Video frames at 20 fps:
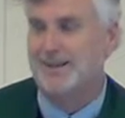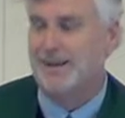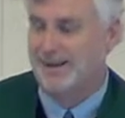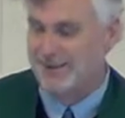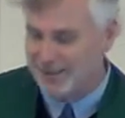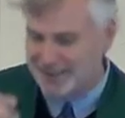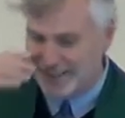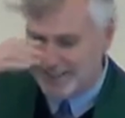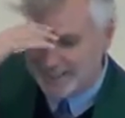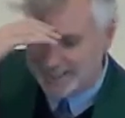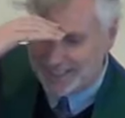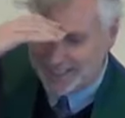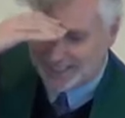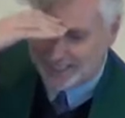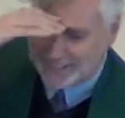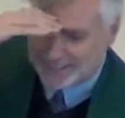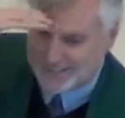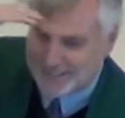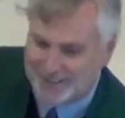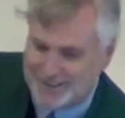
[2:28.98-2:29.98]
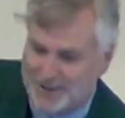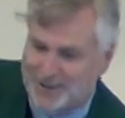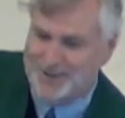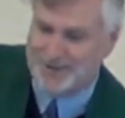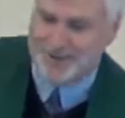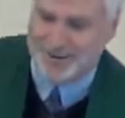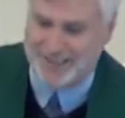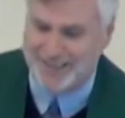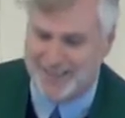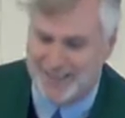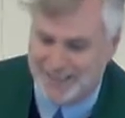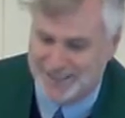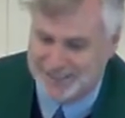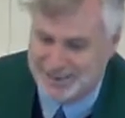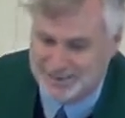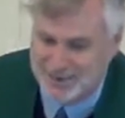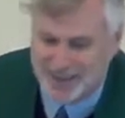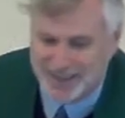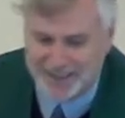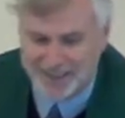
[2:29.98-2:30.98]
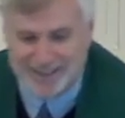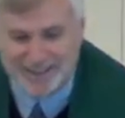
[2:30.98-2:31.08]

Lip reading: only to get excoriated by